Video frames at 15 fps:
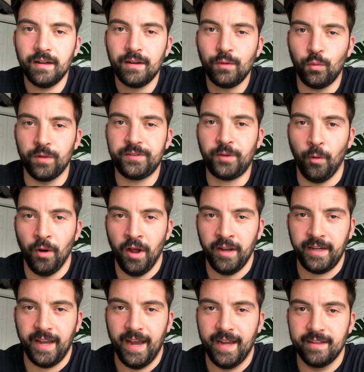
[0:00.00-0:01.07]
What's going on,
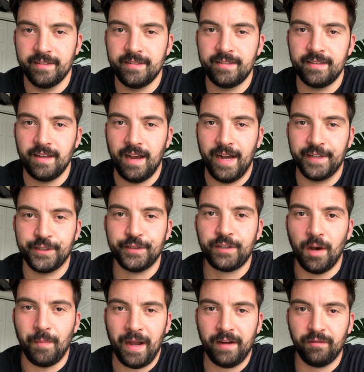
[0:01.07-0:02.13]
guys? I just
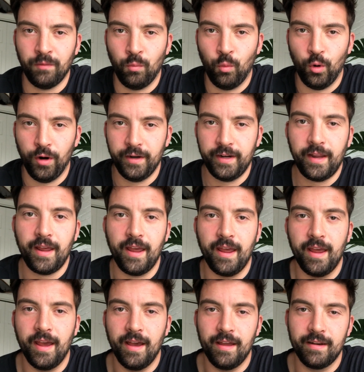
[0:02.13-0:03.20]
got back from work
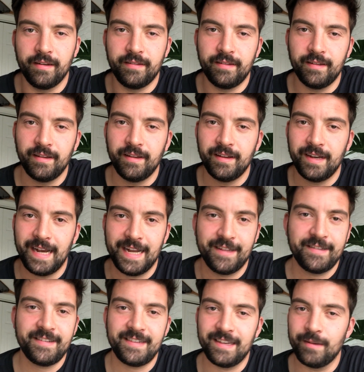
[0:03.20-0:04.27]
and it
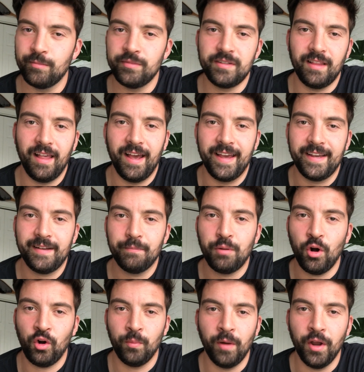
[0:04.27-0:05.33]
seems like
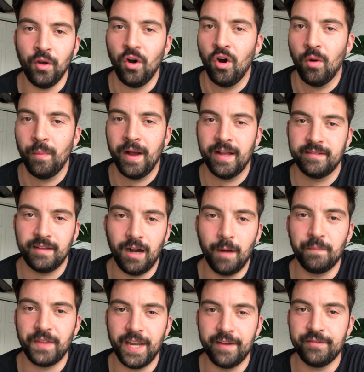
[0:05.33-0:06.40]
Pokemon Home has
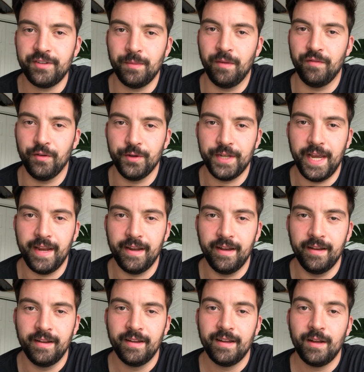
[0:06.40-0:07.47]
updated some of their
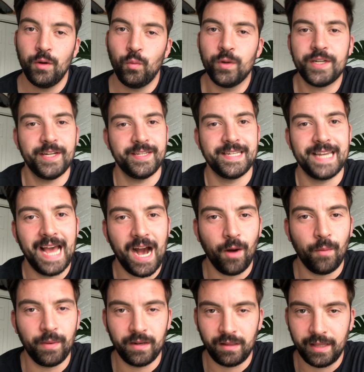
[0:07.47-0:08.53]
data, which has now
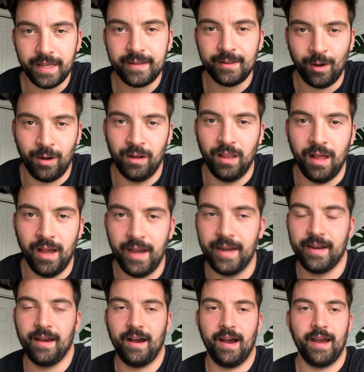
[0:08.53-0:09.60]
been leaked
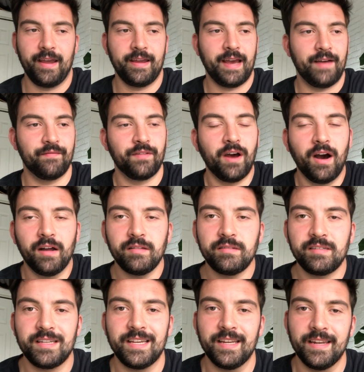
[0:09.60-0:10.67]
online. I have not
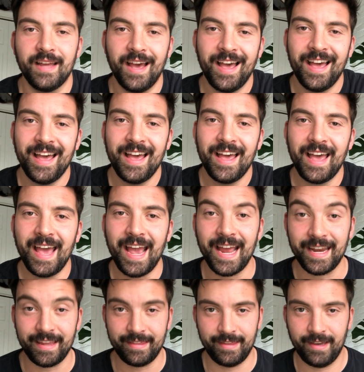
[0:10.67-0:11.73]
seen
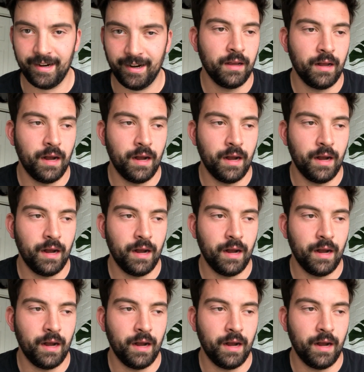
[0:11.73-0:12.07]
anything.